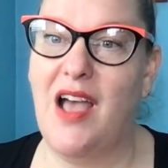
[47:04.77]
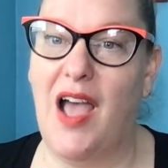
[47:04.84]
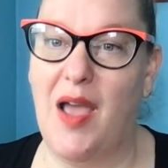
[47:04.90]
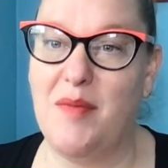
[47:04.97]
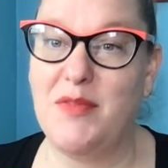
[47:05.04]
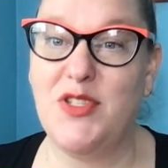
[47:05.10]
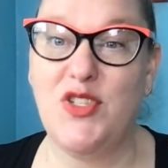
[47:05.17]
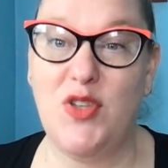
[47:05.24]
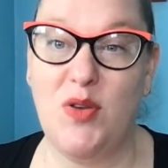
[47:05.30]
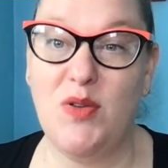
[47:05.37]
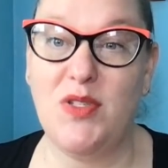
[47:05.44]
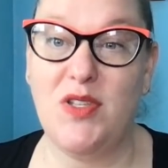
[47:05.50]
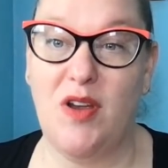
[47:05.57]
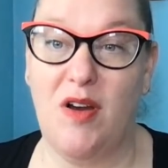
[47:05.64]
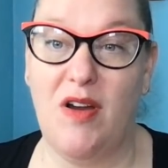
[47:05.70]
I'm so
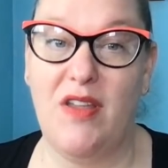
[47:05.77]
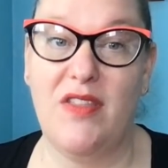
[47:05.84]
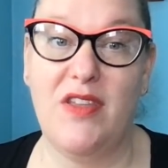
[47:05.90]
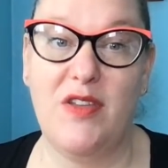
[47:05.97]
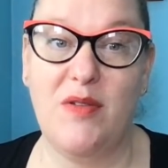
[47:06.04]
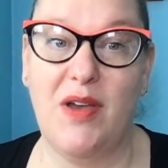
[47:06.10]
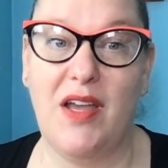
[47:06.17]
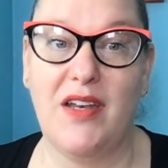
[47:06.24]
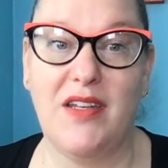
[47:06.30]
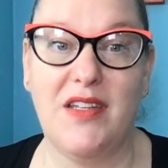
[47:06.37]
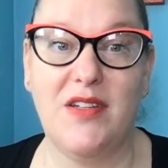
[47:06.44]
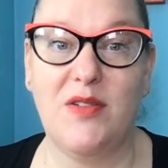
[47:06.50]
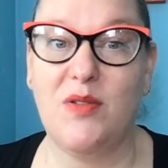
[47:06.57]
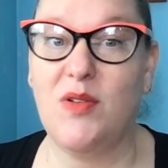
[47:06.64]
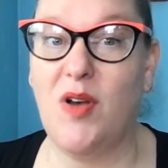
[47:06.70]
sorry that you had
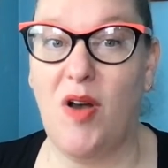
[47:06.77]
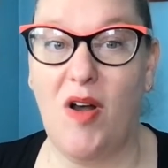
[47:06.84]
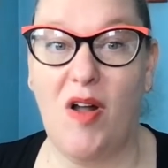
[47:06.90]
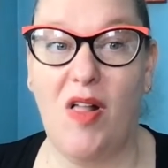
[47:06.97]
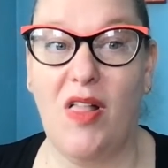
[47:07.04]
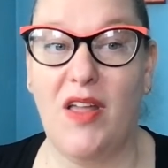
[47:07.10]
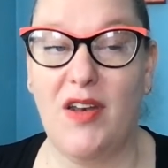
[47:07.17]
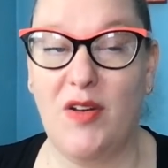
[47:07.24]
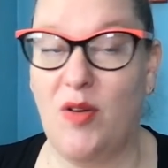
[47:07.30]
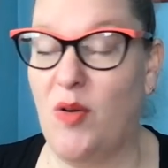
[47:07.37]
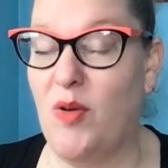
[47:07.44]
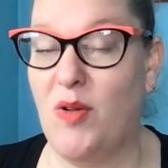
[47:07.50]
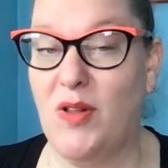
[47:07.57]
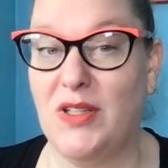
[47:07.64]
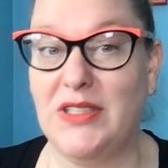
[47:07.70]
to call and
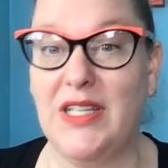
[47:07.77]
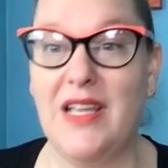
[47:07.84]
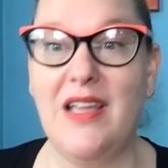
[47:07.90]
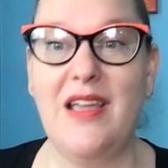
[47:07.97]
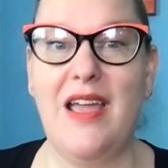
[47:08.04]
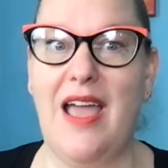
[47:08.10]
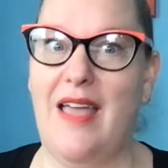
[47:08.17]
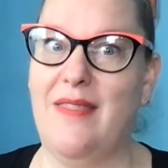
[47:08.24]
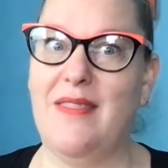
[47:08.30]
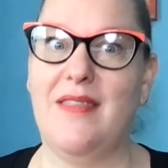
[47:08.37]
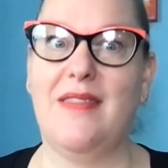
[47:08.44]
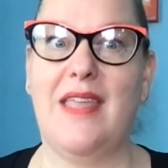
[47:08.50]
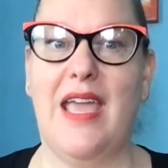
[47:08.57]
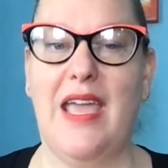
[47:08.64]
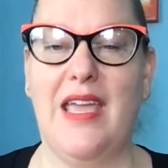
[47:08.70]
hold, and
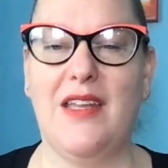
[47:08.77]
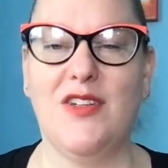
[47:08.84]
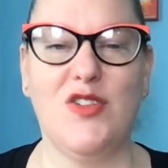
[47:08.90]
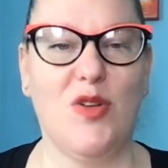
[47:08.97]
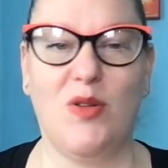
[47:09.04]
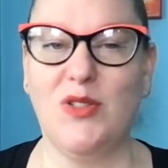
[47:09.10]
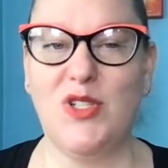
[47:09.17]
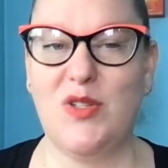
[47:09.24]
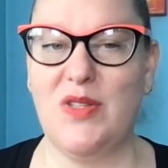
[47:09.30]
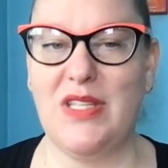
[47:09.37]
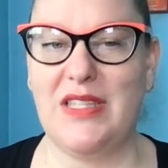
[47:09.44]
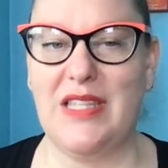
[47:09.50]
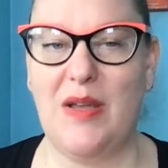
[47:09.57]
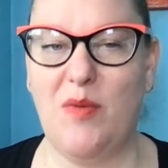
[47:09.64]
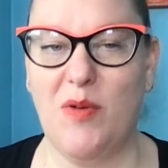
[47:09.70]
then they told you
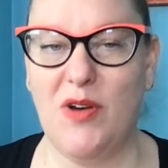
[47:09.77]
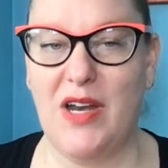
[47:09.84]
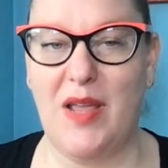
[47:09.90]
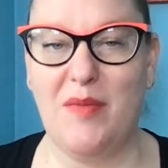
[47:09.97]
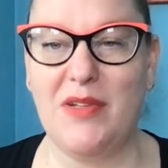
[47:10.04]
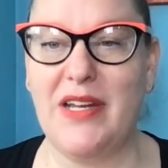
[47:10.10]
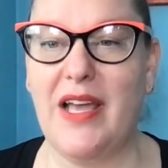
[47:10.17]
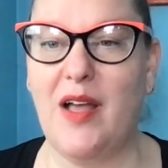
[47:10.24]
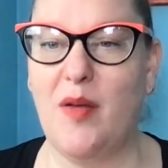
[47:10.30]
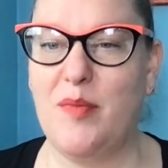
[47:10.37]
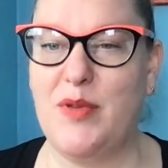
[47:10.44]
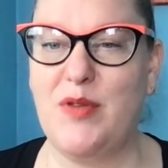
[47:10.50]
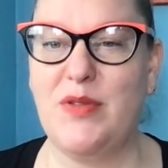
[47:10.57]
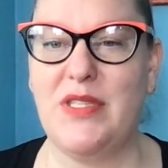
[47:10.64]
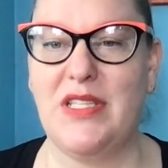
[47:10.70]
that they weren't able to help
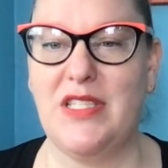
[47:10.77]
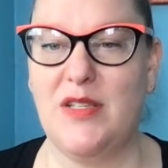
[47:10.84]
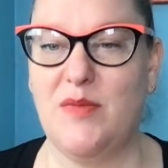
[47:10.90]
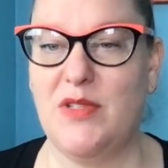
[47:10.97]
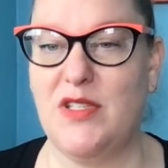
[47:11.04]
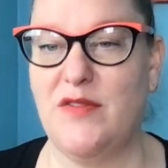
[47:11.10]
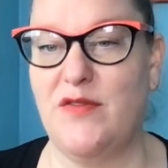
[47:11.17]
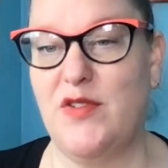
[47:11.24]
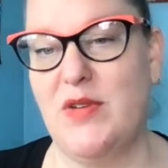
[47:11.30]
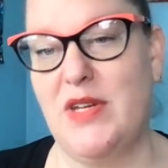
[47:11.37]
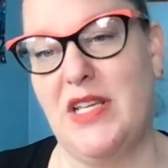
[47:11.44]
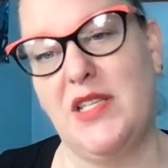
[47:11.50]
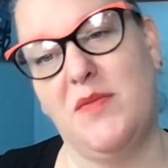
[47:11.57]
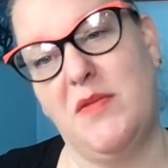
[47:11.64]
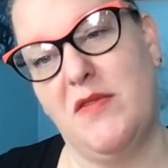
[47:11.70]
you since it was a
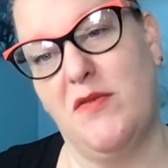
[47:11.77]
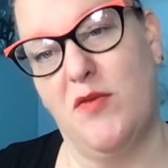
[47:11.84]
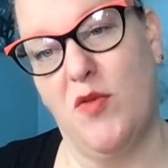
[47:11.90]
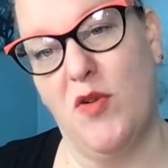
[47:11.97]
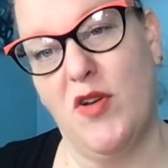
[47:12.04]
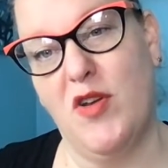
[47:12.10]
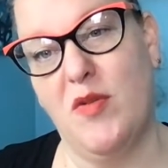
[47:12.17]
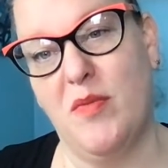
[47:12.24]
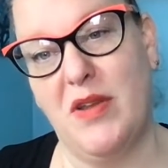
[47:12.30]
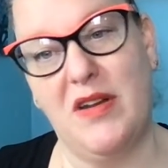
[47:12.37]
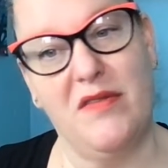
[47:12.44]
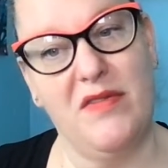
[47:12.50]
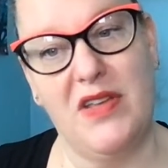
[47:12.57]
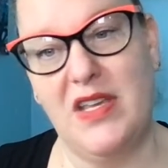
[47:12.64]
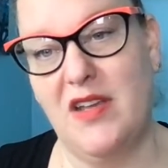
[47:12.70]
few days before your
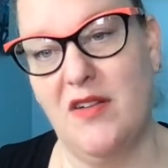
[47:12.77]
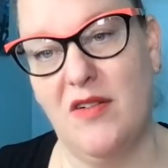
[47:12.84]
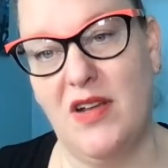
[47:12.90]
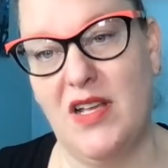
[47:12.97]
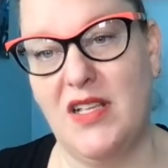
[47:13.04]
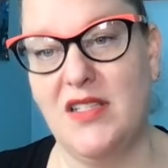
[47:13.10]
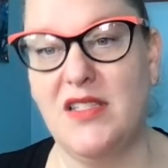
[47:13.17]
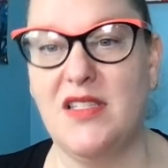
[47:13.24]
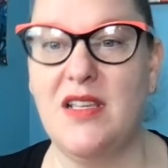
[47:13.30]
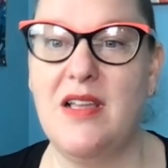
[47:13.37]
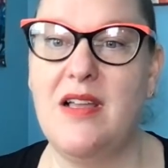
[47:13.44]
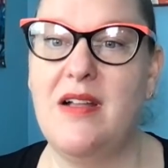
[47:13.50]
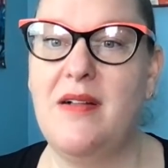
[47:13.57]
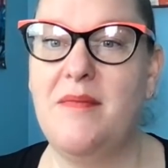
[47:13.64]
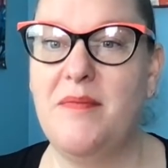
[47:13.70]
benefit year
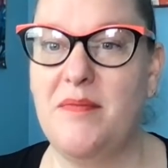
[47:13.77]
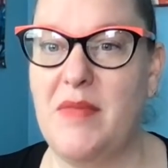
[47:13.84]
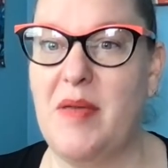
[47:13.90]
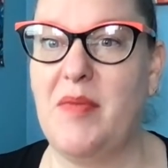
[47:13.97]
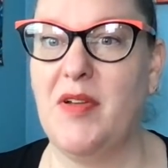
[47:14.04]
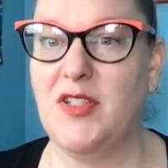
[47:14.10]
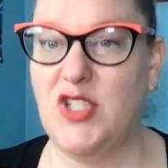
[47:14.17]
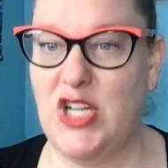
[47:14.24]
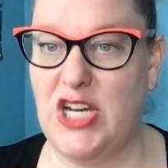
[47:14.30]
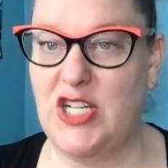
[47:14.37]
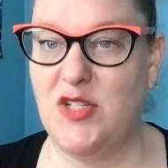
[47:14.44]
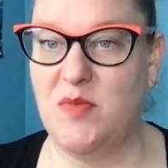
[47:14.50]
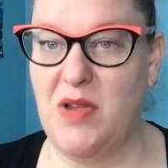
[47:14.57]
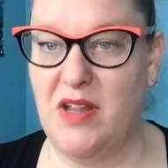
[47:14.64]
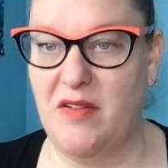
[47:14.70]
ends. Maybe I'll
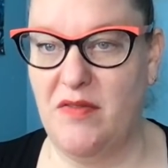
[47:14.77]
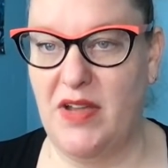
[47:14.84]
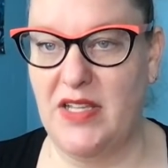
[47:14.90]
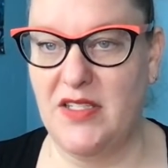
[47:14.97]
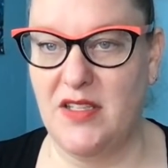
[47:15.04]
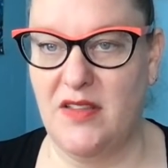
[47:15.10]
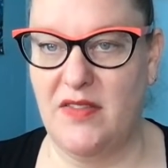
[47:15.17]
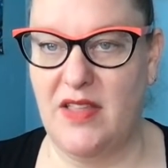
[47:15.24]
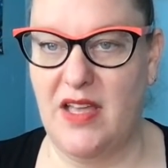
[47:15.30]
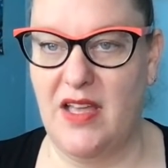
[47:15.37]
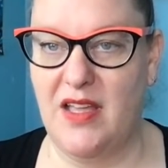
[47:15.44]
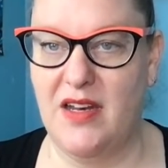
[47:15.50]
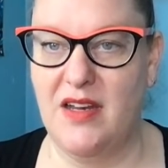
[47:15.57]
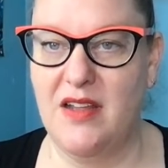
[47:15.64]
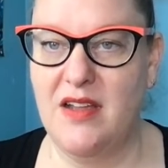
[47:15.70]
change my advice on
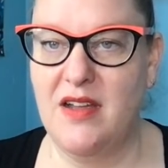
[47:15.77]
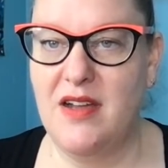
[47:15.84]
that.